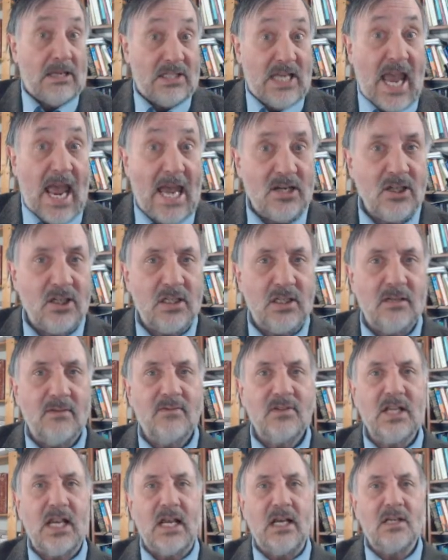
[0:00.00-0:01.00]

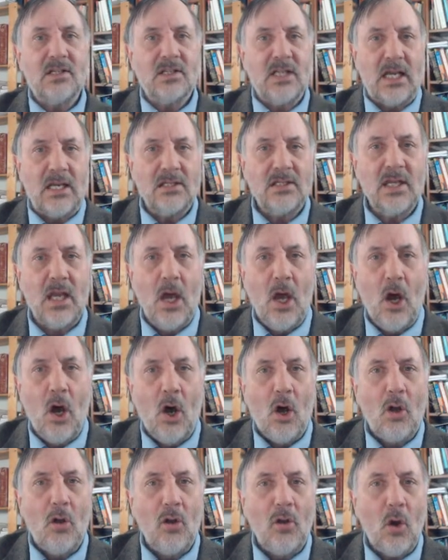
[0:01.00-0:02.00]
adjectives in a sense,
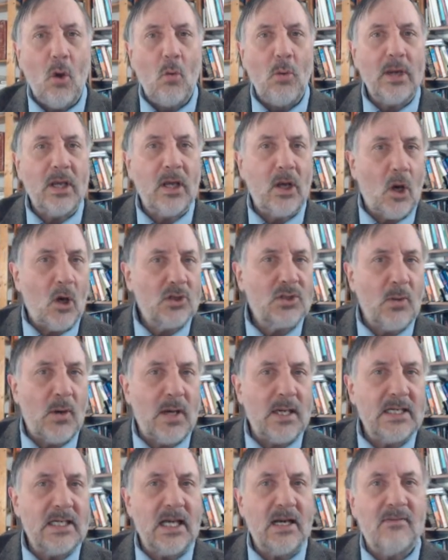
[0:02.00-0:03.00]
though we can also
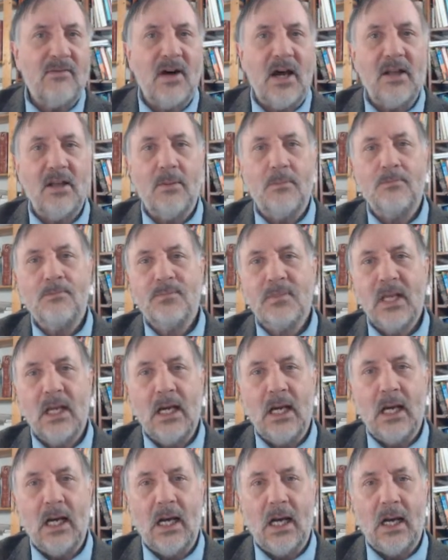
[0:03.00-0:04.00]
identify them
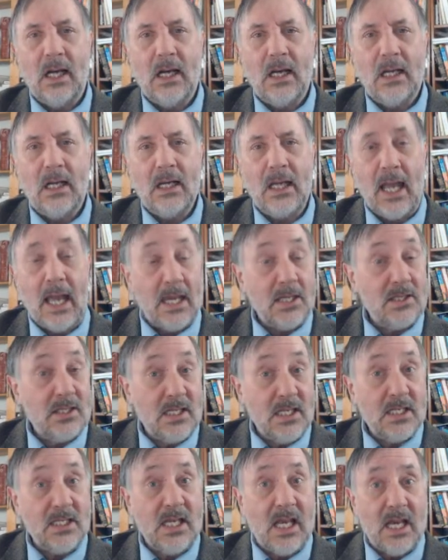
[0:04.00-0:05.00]
as
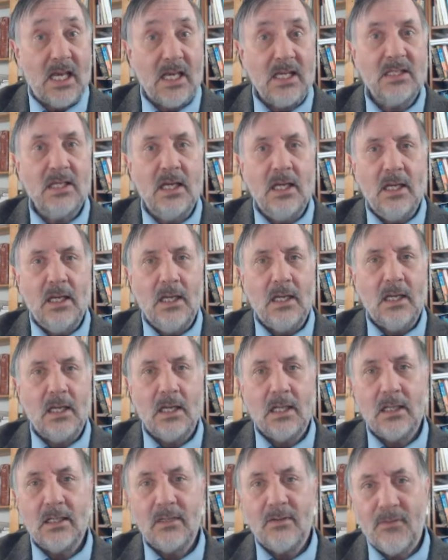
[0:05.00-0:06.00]
in this case,
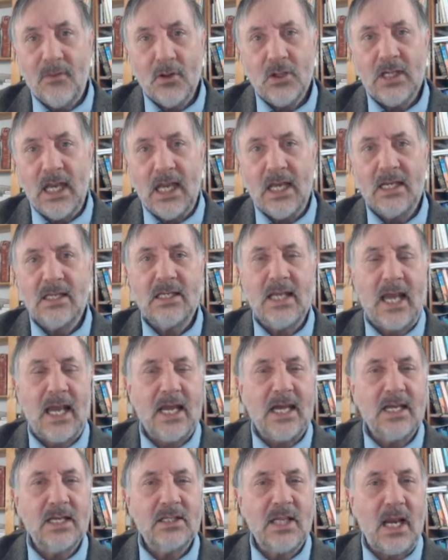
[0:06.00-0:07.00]
in the first case
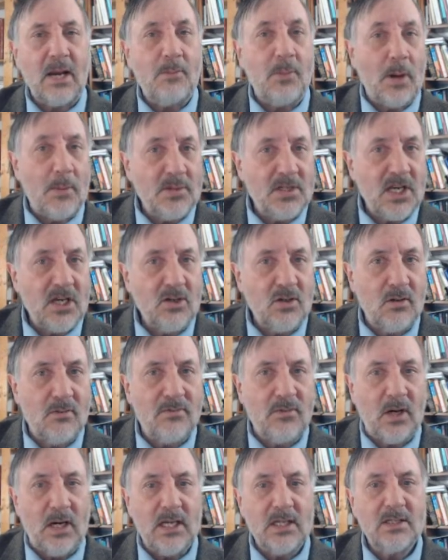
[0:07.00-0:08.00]
as a prepositional
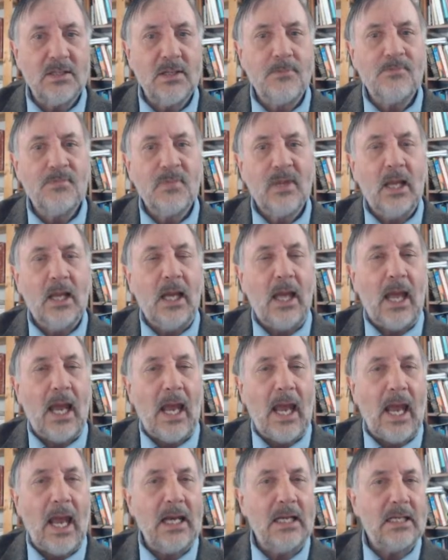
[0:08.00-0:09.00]
phrase,
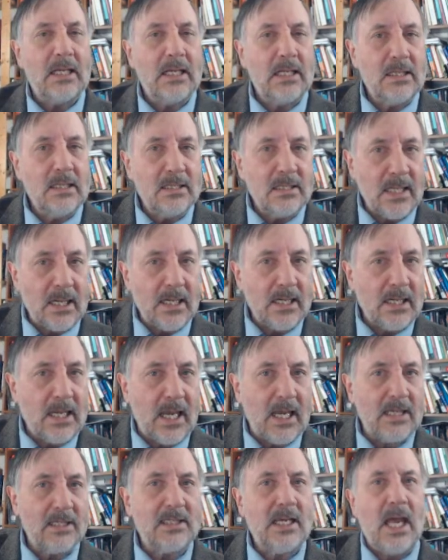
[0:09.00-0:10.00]
and in the second
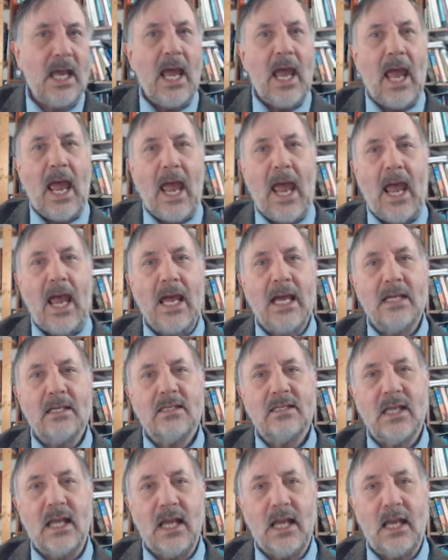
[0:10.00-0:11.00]
case
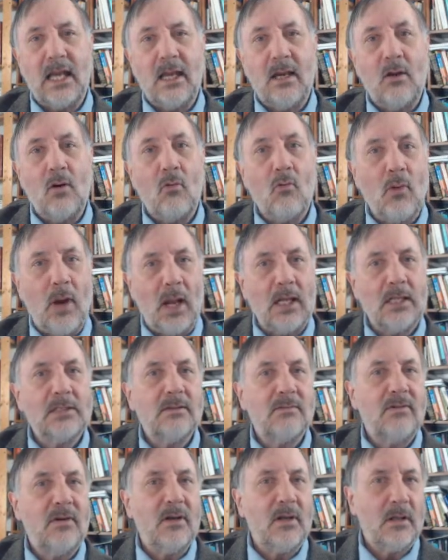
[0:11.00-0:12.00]
as a
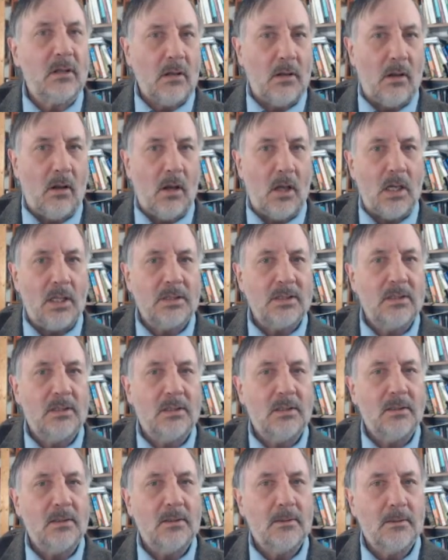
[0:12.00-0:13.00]
relative clause.
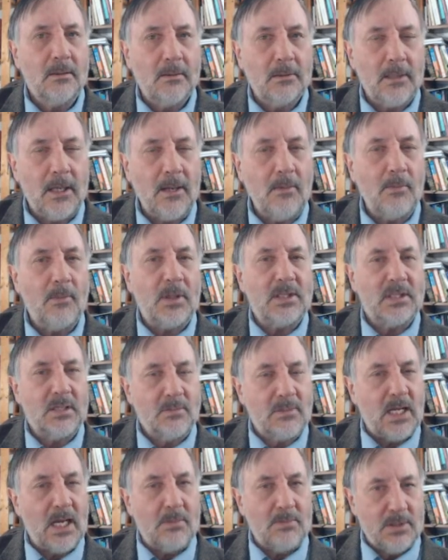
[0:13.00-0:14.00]
Okay, but
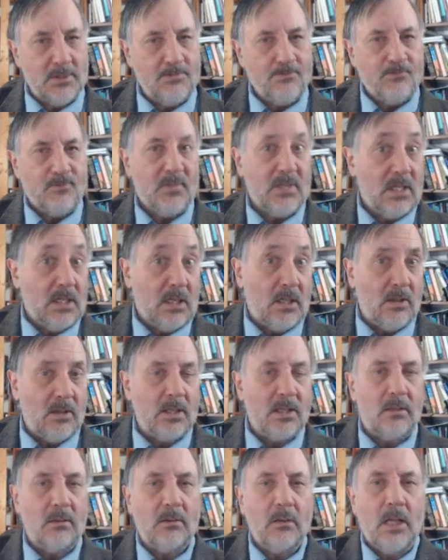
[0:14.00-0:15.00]
sometimes
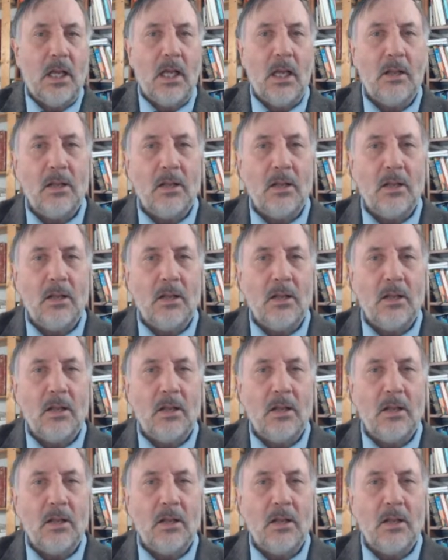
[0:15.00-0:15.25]
their